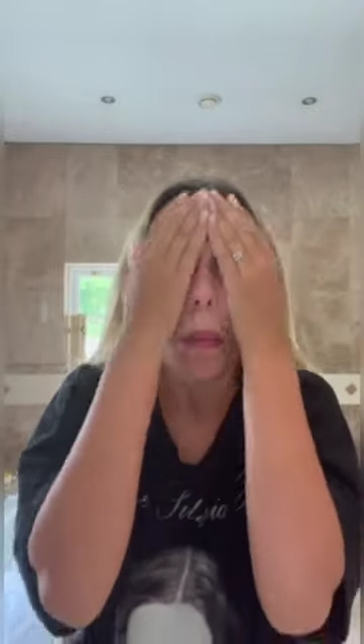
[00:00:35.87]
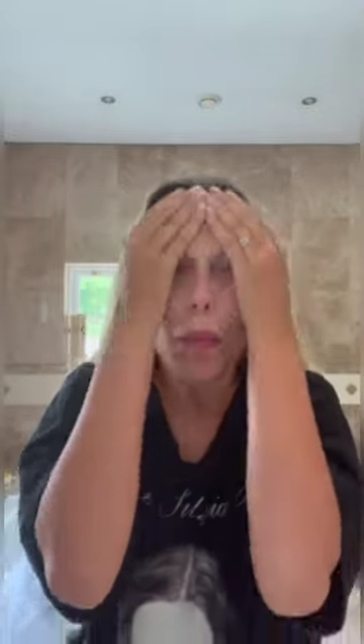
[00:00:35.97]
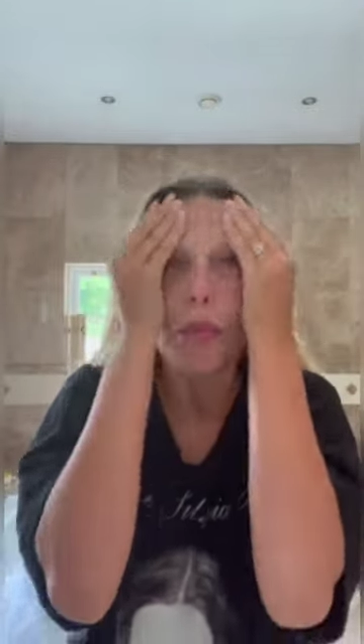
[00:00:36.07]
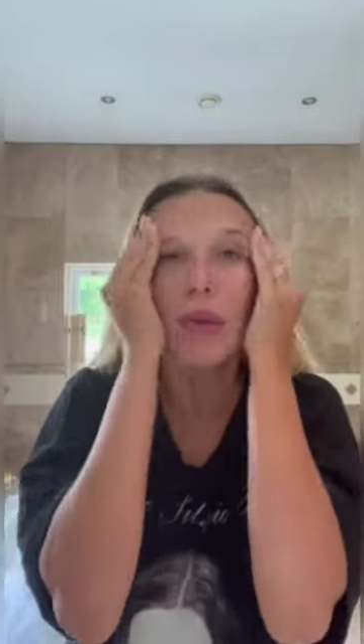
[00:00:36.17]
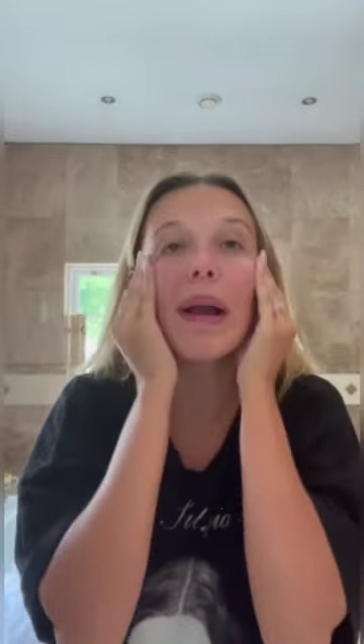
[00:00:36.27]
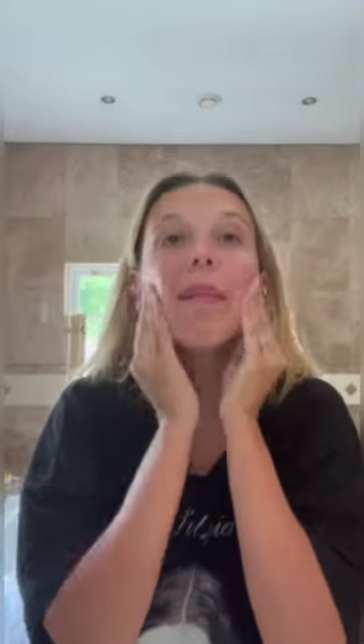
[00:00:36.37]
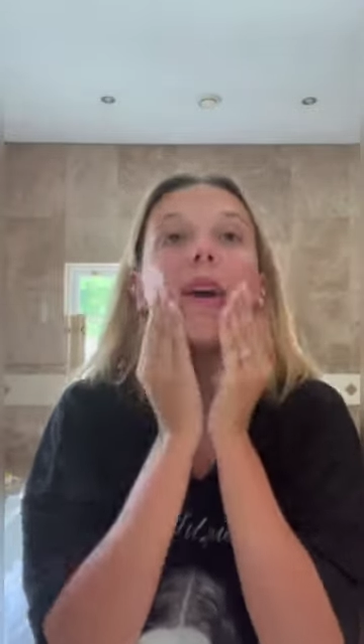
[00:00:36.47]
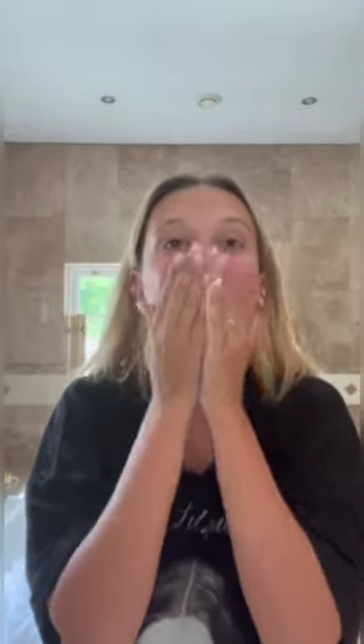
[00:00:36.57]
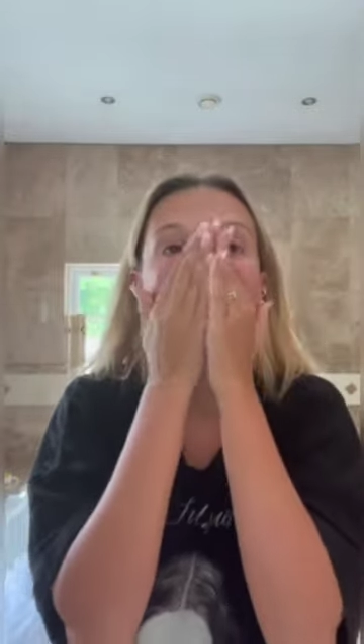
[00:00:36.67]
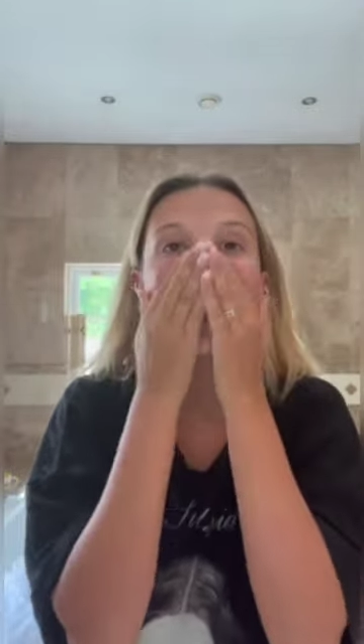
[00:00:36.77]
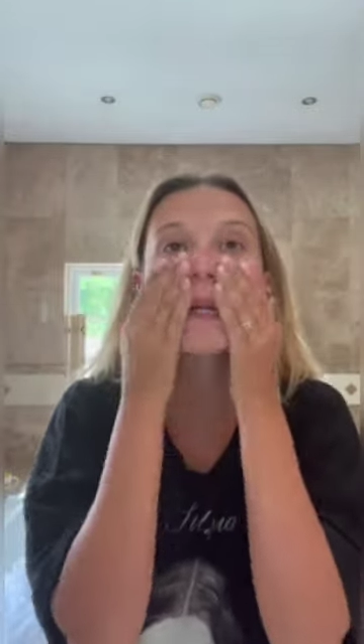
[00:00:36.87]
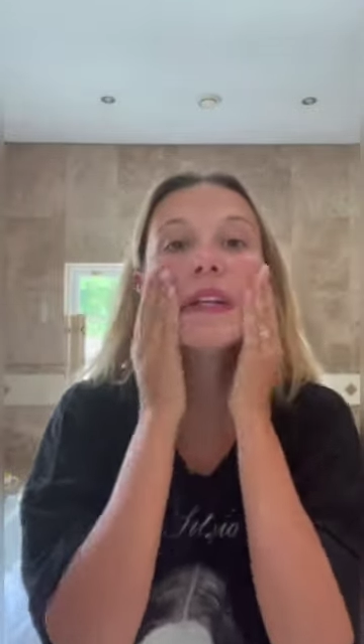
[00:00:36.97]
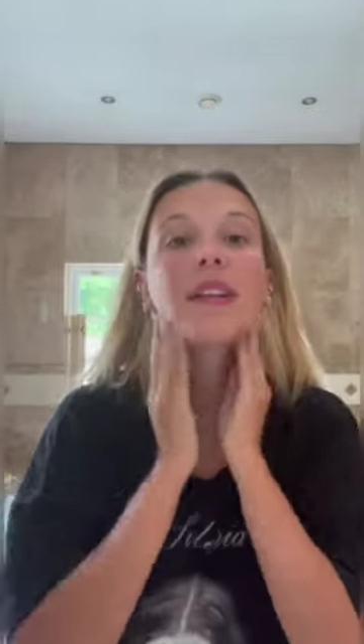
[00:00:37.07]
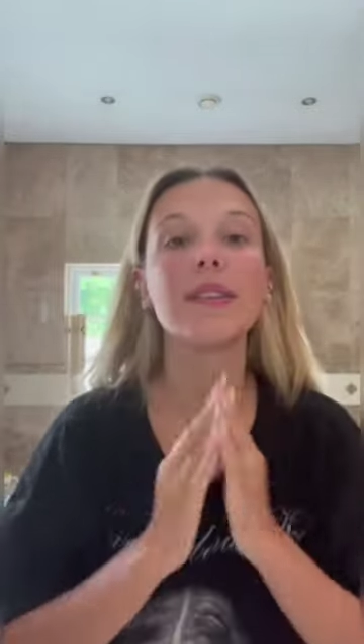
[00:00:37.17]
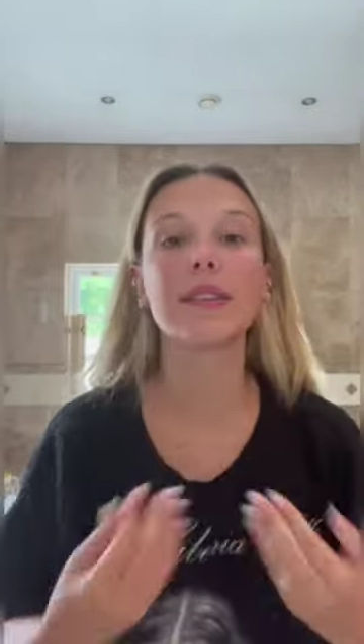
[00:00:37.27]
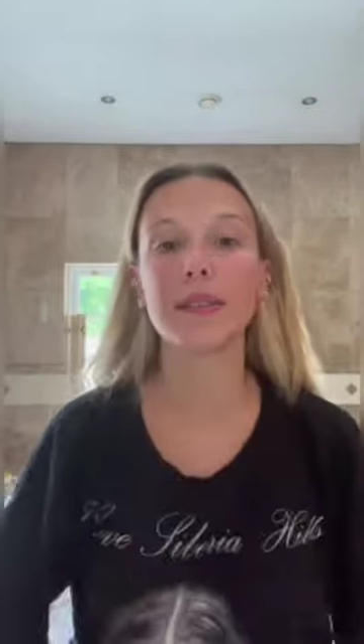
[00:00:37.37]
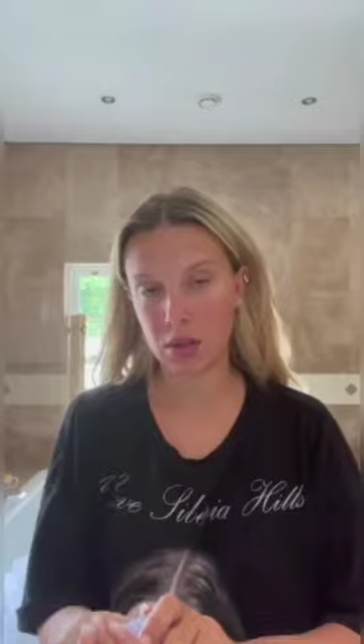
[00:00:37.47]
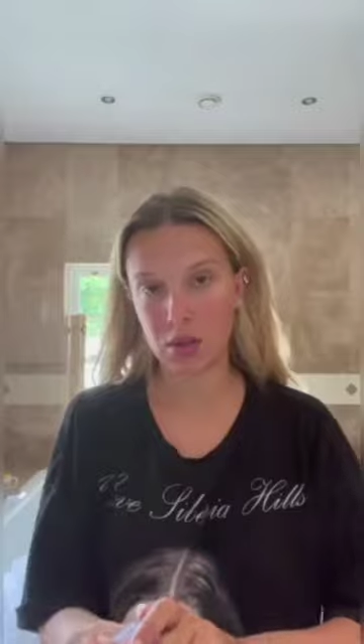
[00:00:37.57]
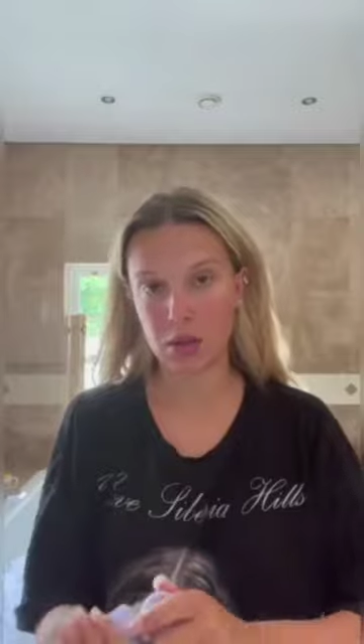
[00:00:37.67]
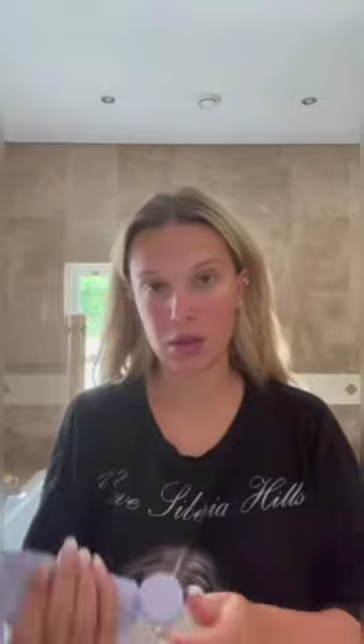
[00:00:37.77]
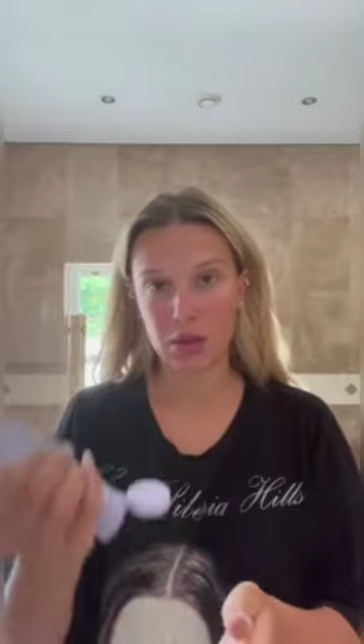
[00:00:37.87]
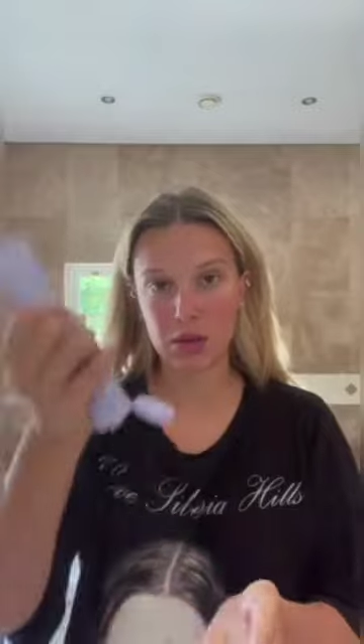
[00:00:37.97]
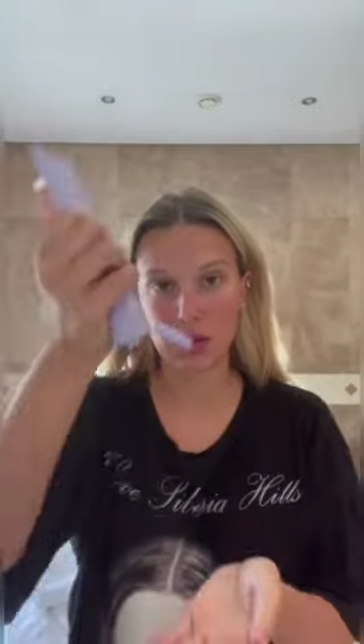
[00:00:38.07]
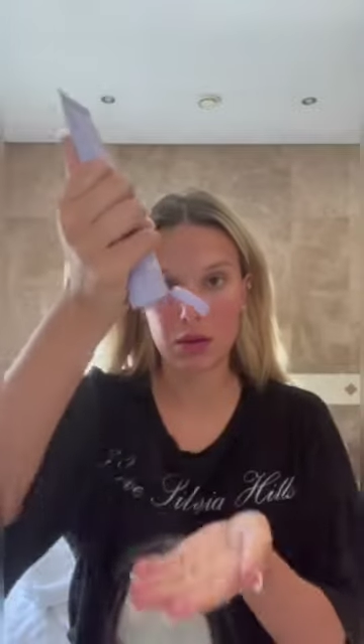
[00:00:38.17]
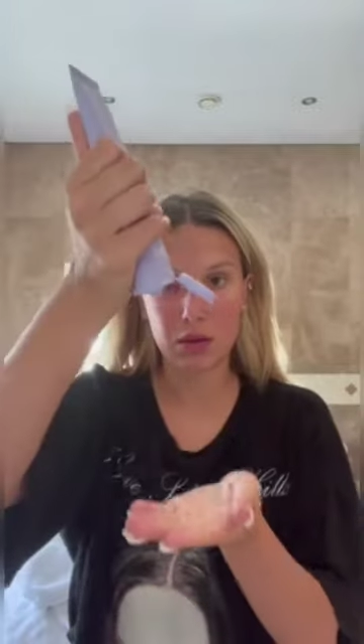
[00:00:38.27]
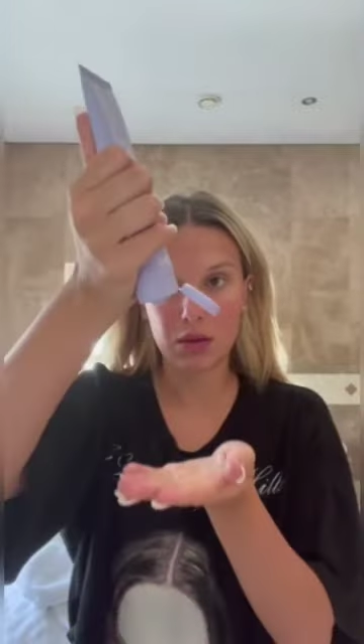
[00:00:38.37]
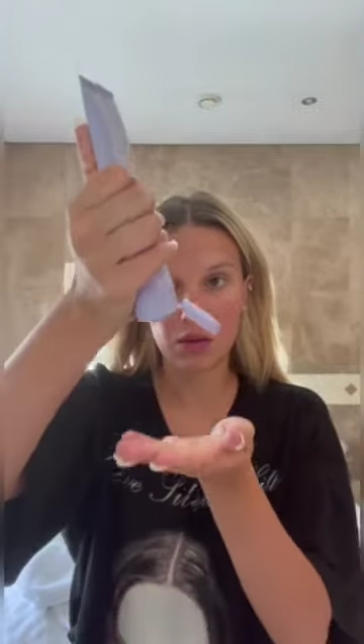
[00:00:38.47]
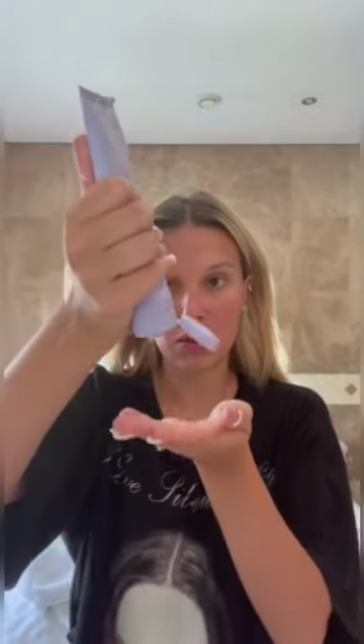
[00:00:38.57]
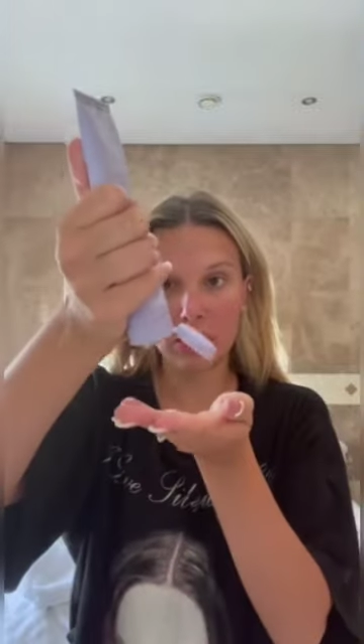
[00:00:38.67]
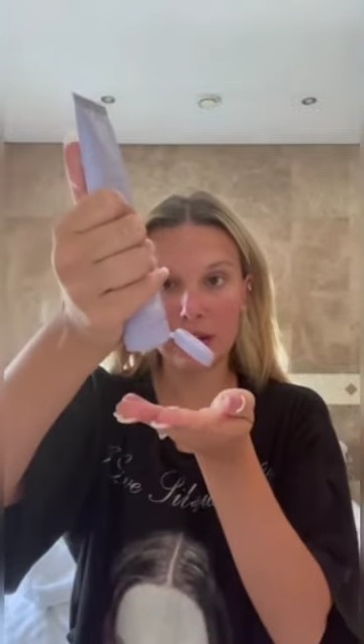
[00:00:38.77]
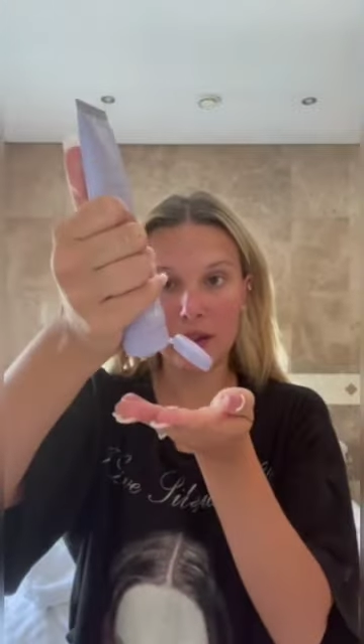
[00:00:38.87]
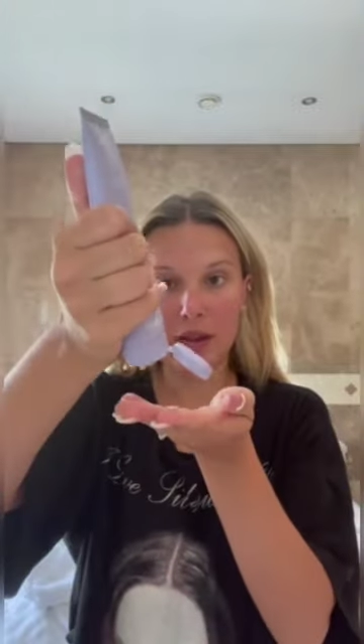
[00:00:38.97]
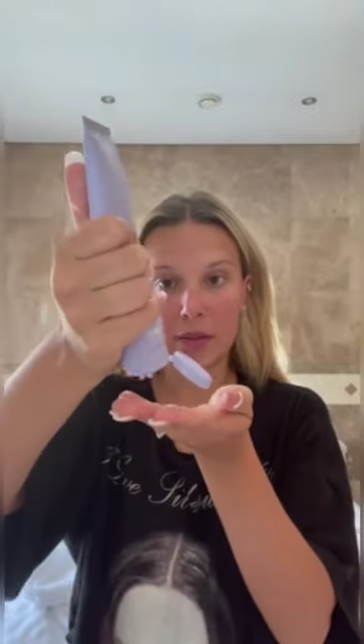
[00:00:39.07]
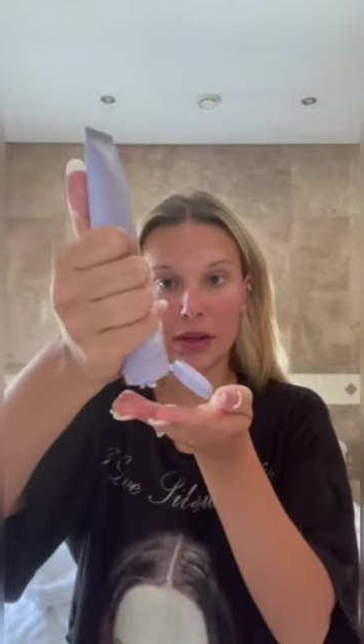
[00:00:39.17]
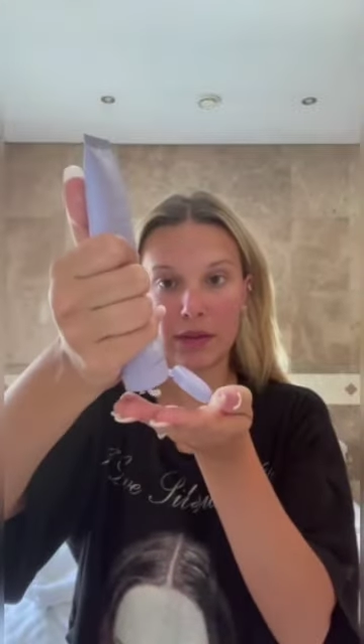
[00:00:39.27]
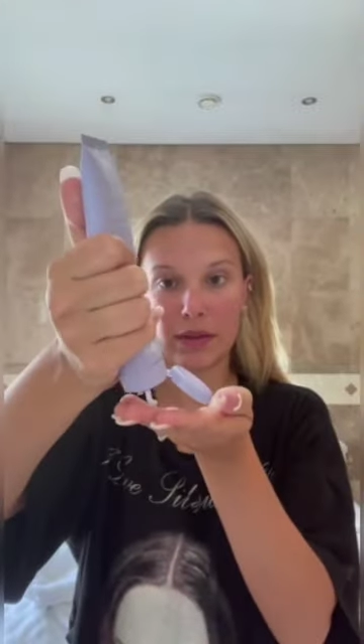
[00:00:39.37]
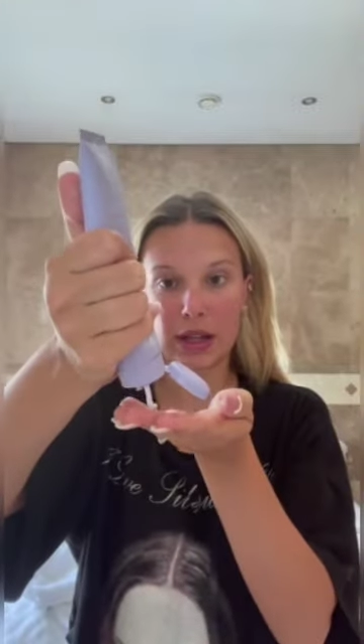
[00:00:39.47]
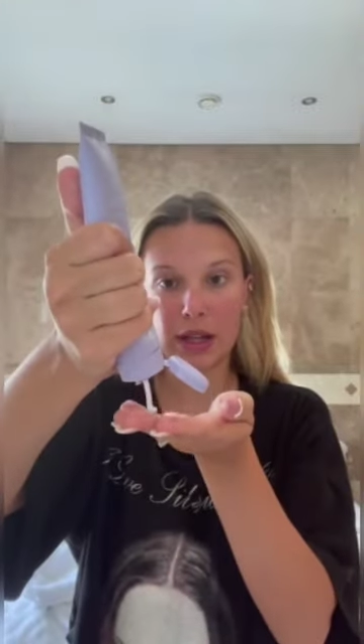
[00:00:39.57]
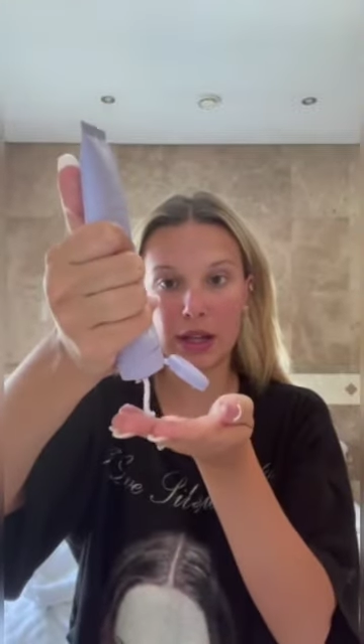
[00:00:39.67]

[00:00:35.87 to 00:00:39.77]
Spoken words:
prep my face. Squeeze a little bit of the